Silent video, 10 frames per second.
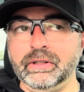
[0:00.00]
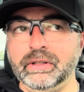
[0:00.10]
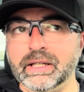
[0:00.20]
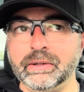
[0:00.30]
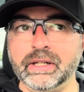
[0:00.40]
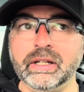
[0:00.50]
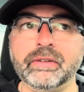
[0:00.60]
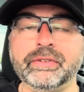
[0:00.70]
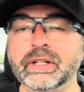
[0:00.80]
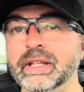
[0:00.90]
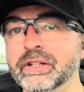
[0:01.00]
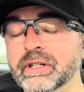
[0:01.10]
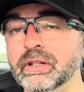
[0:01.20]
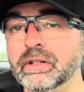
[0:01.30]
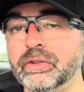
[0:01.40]
now we're gonna get off on a
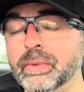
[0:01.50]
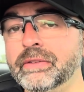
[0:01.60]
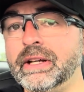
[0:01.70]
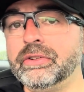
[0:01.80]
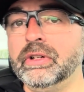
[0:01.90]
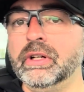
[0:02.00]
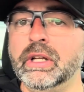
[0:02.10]
tangent here, on swing faster,